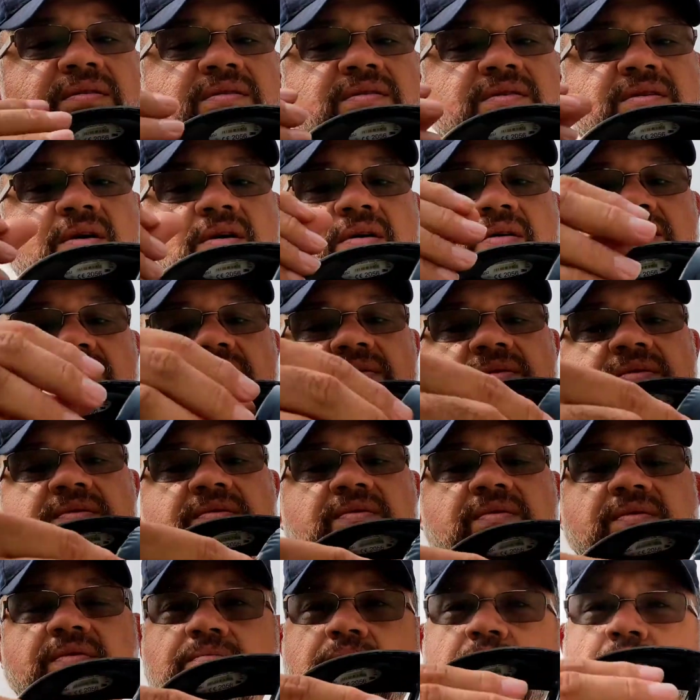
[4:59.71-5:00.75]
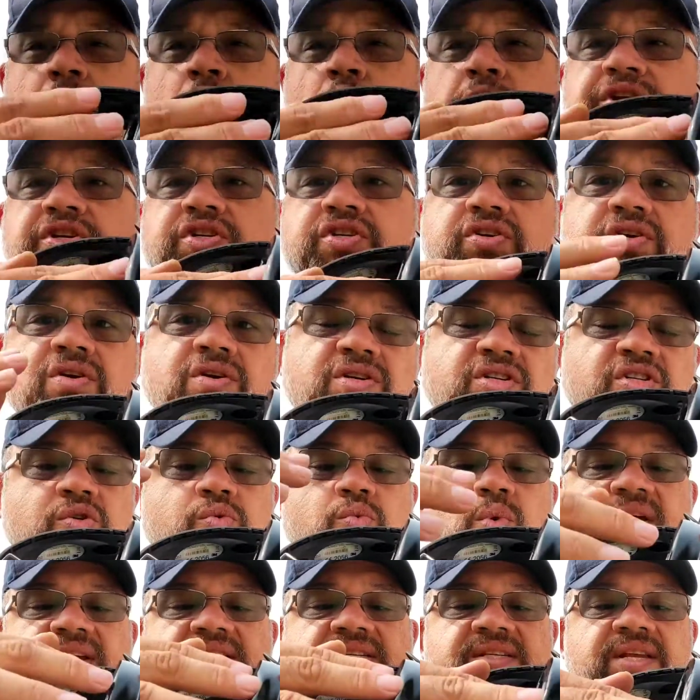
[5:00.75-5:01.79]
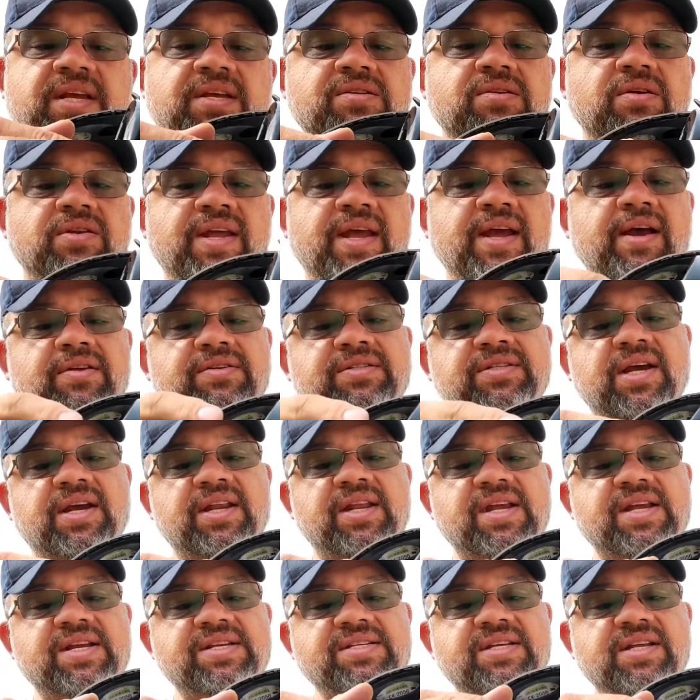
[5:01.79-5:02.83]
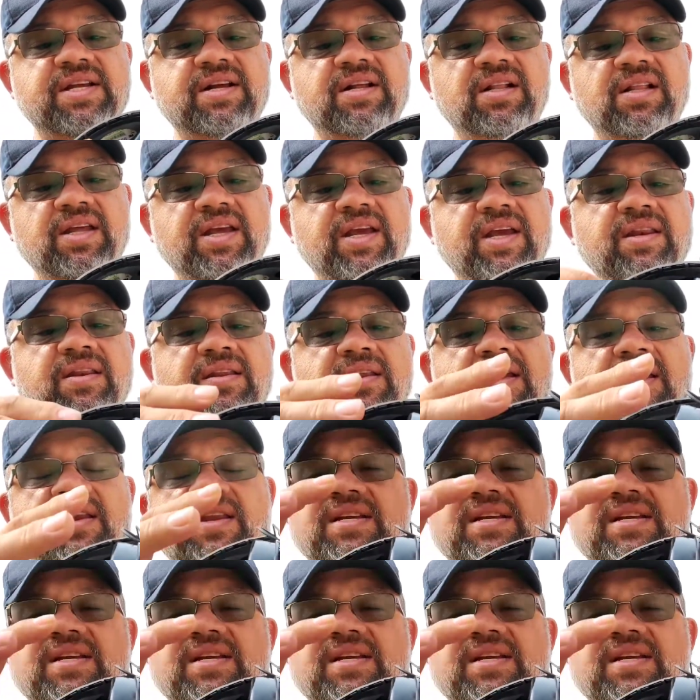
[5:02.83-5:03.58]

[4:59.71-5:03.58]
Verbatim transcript: So moisture, sweat stays on the outside, easy to clean.